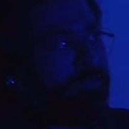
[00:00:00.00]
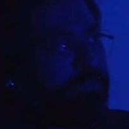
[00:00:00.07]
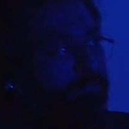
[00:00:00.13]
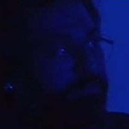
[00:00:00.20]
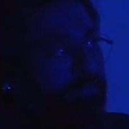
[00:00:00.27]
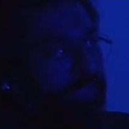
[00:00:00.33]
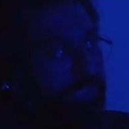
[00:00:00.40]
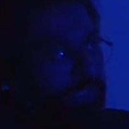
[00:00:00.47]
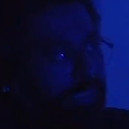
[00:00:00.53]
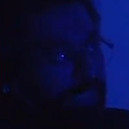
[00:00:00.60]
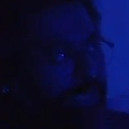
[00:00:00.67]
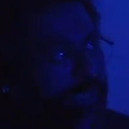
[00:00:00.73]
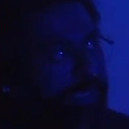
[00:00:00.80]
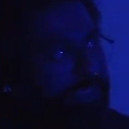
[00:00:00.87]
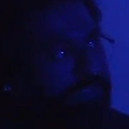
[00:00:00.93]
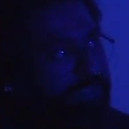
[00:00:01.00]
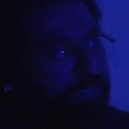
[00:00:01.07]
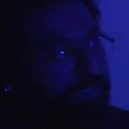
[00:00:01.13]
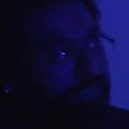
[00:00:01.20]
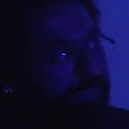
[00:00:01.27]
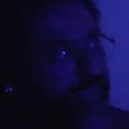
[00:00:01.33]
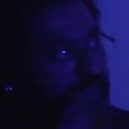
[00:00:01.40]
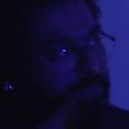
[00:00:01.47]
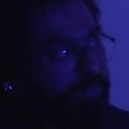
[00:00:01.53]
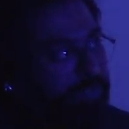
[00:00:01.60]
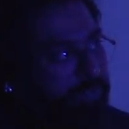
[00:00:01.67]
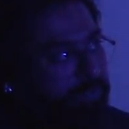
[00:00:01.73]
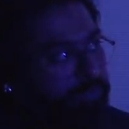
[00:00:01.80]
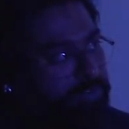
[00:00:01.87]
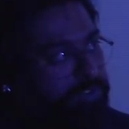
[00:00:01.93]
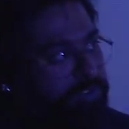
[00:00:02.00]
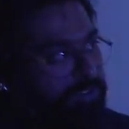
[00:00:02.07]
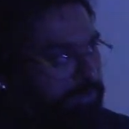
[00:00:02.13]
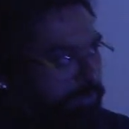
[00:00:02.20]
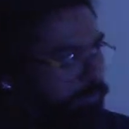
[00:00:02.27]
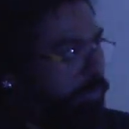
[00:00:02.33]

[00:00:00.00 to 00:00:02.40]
media as entertainment, which is,